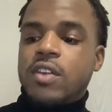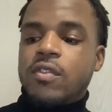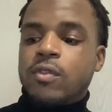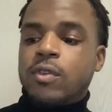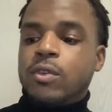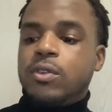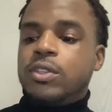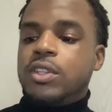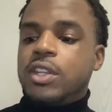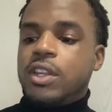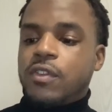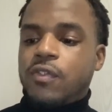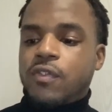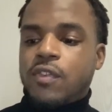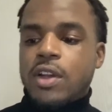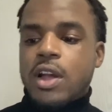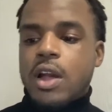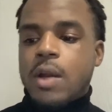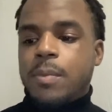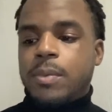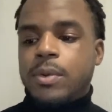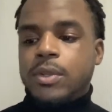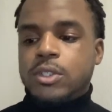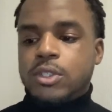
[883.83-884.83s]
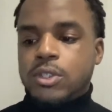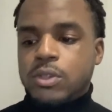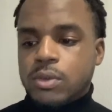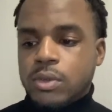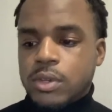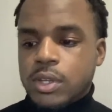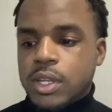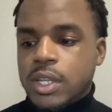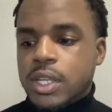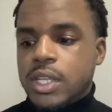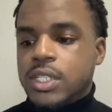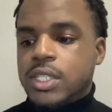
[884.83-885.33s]
different
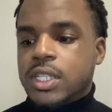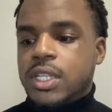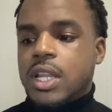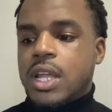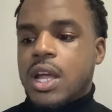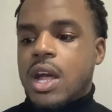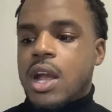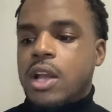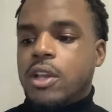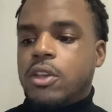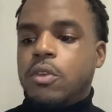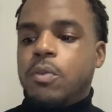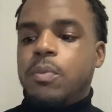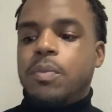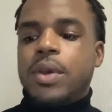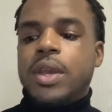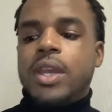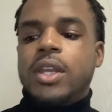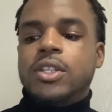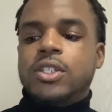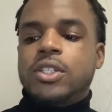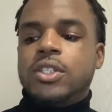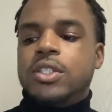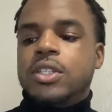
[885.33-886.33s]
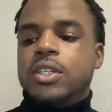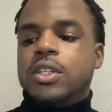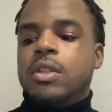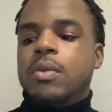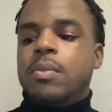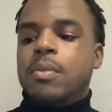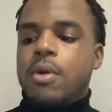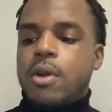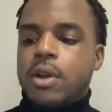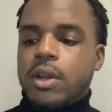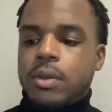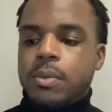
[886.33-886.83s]
opportunities and occupations in the
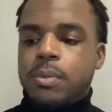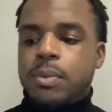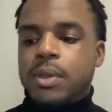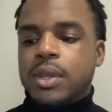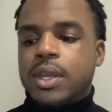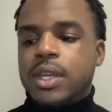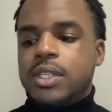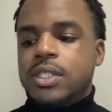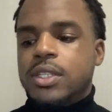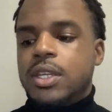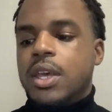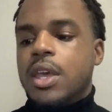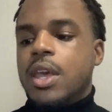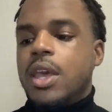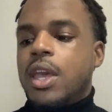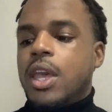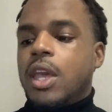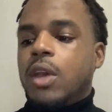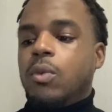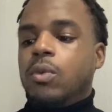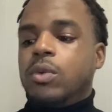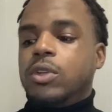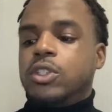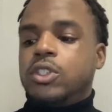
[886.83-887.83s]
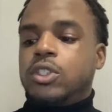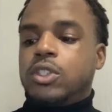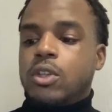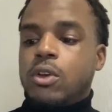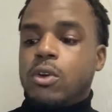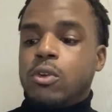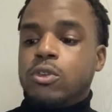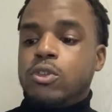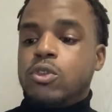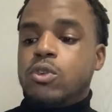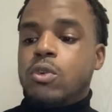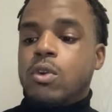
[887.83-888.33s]
marketplace in which
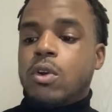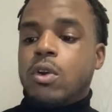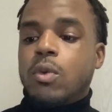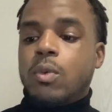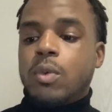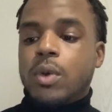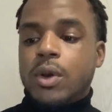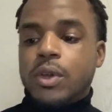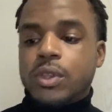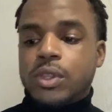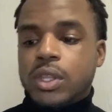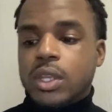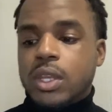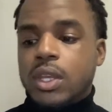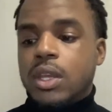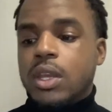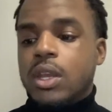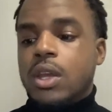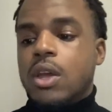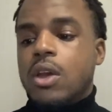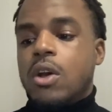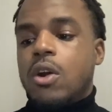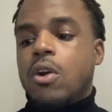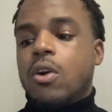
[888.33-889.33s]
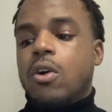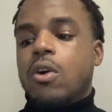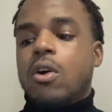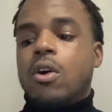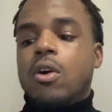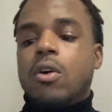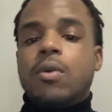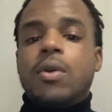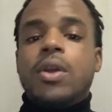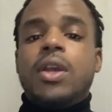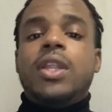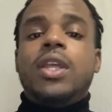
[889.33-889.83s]
those who are wealthy are
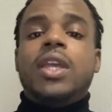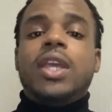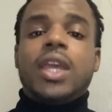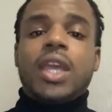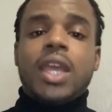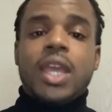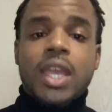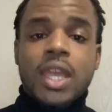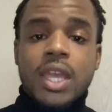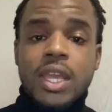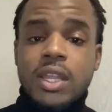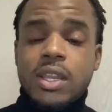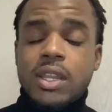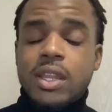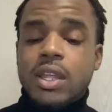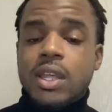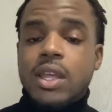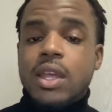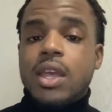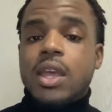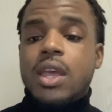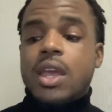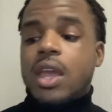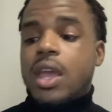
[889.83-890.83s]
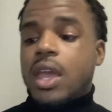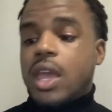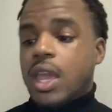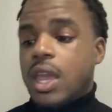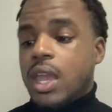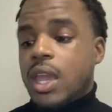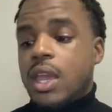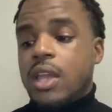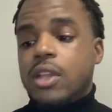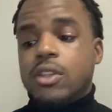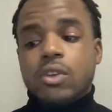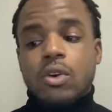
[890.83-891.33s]
already in
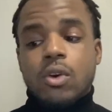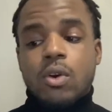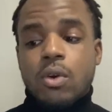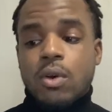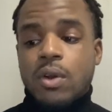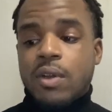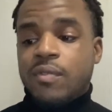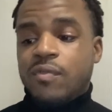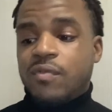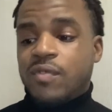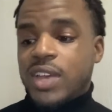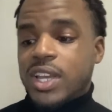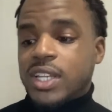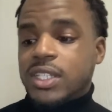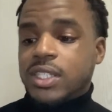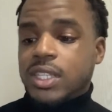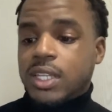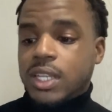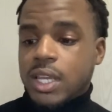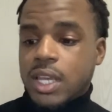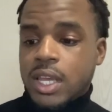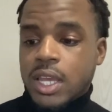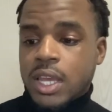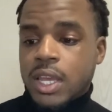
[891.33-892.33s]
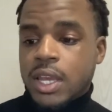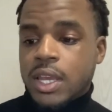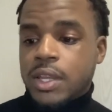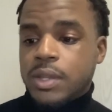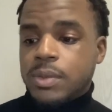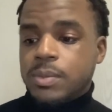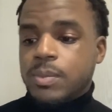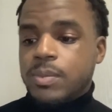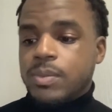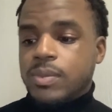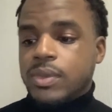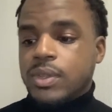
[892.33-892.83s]
and or investing in,
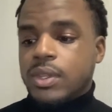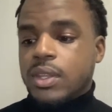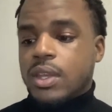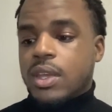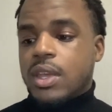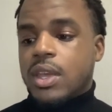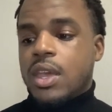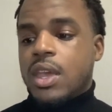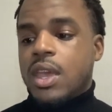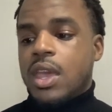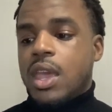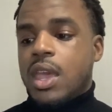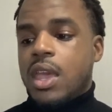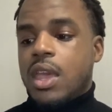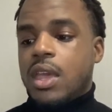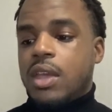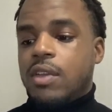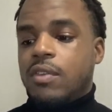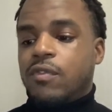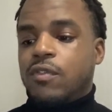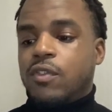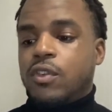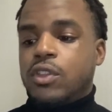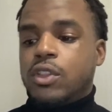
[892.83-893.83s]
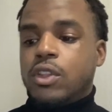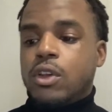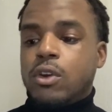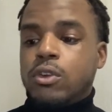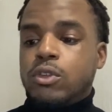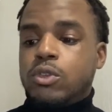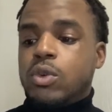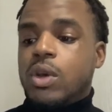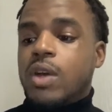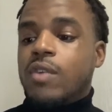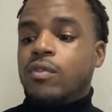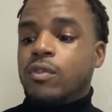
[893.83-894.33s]
and for those
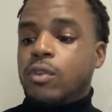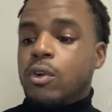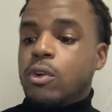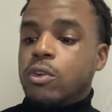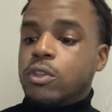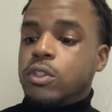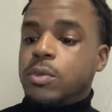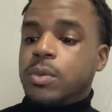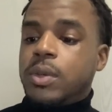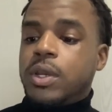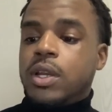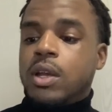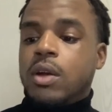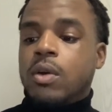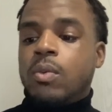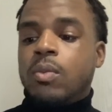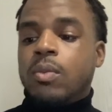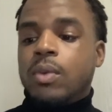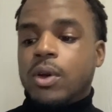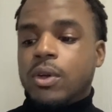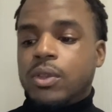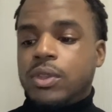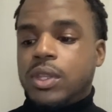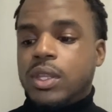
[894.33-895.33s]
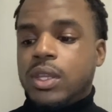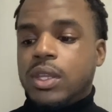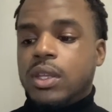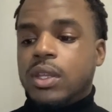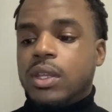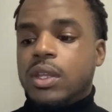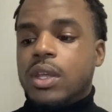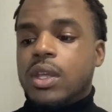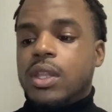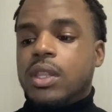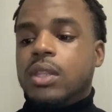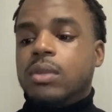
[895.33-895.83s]
who have goals to become wealthy
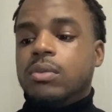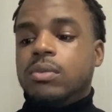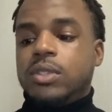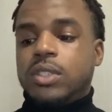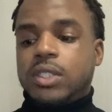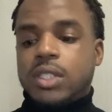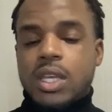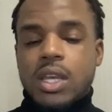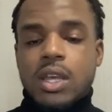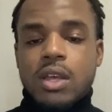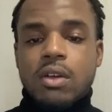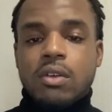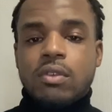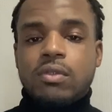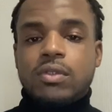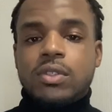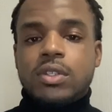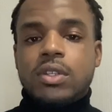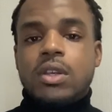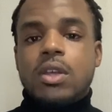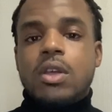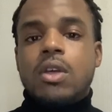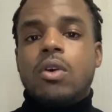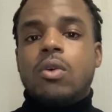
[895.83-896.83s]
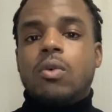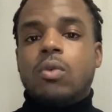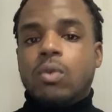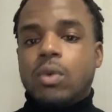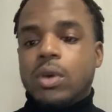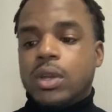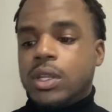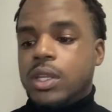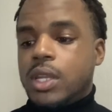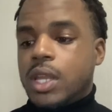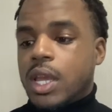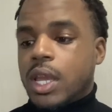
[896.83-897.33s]
themselves
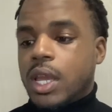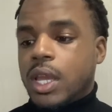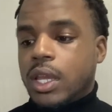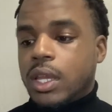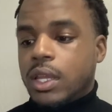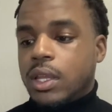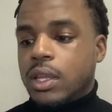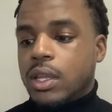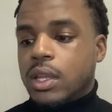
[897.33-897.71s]
one day